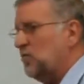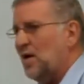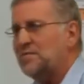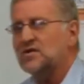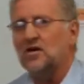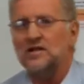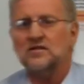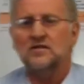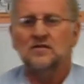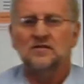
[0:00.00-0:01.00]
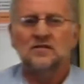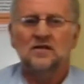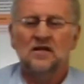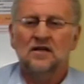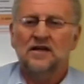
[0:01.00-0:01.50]
from websites.
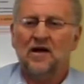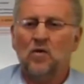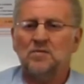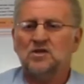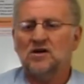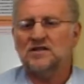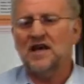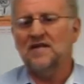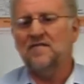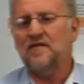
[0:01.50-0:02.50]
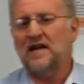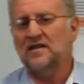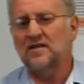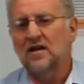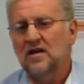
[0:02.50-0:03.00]
Now websites get
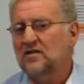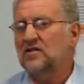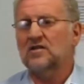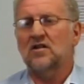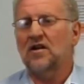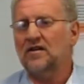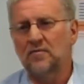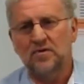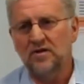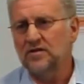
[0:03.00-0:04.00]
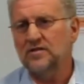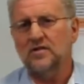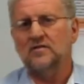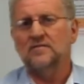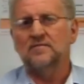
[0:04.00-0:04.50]
infected just like computers
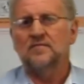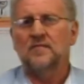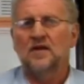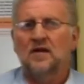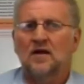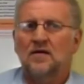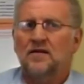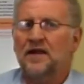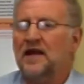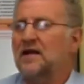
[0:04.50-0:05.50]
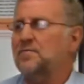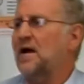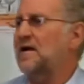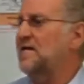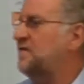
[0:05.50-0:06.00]
do. They get
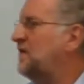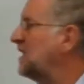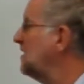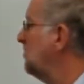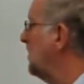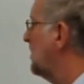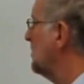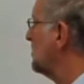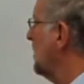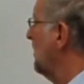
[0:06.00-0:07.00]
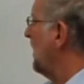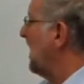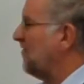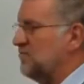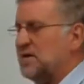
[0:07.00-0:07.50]
infected because they
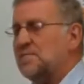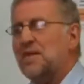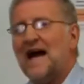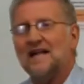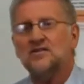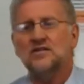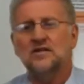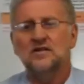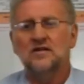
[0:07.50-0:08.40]
haven't been patched,